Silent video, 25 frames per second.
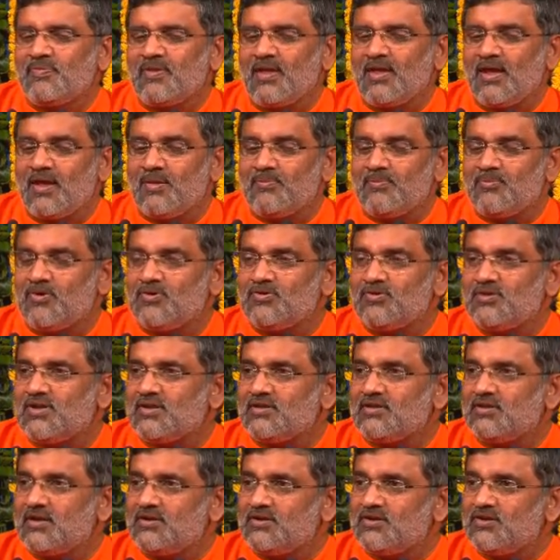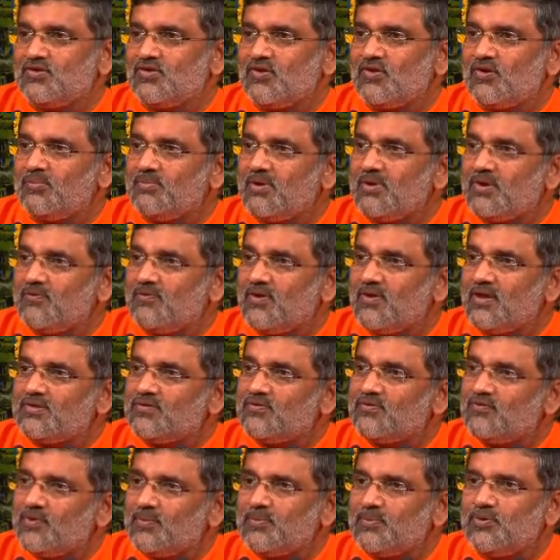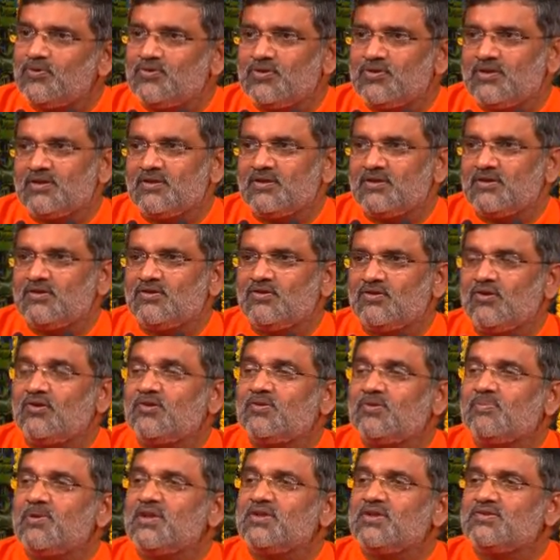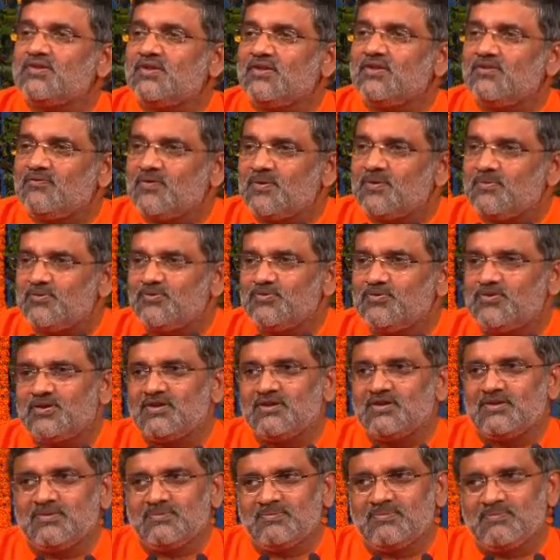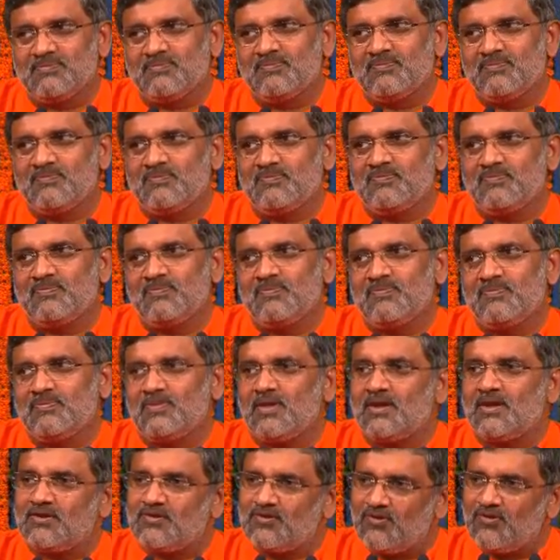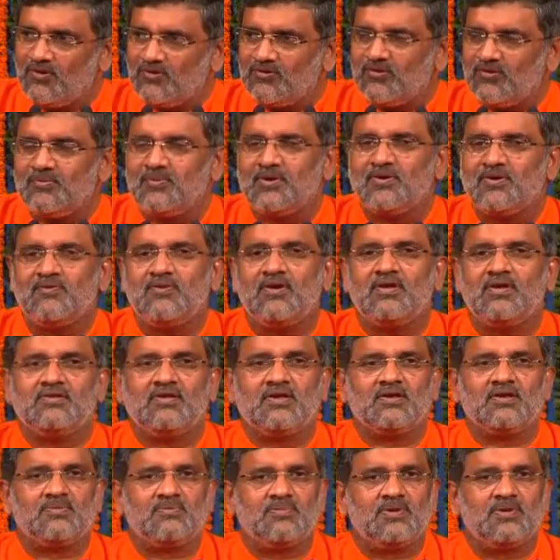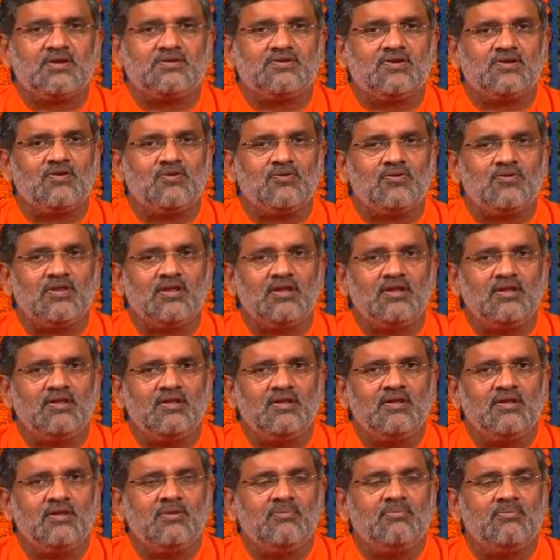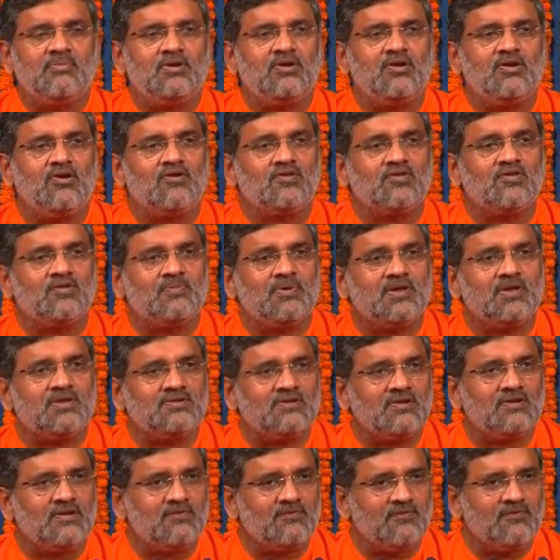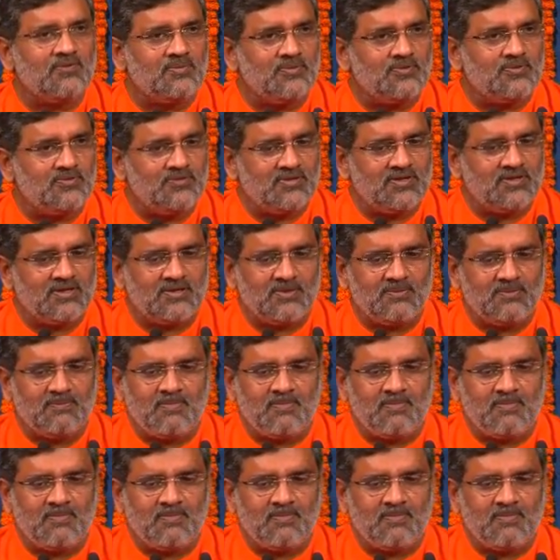I am not that. That is not Bhagavan's vibhuti, not special vibhuti. That is also Bhagavan's expression only, but not special vibhuti.